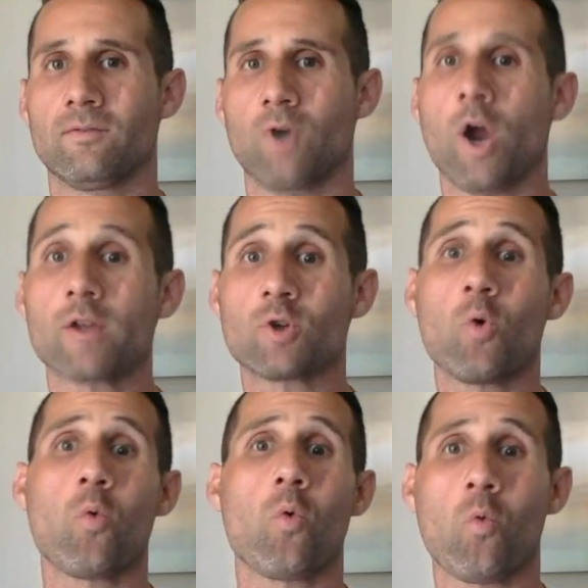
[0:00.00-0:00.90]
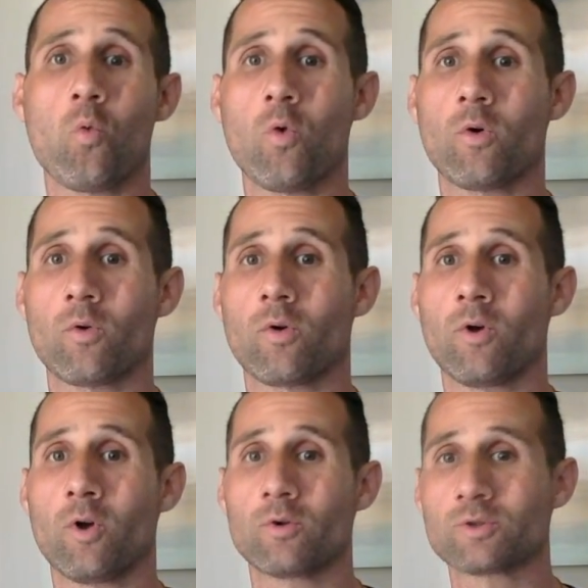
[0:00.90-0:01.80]
All right, so
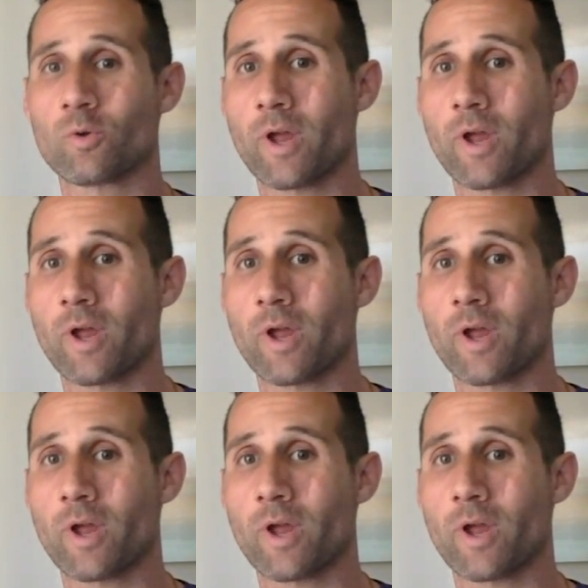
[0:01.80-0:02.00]
so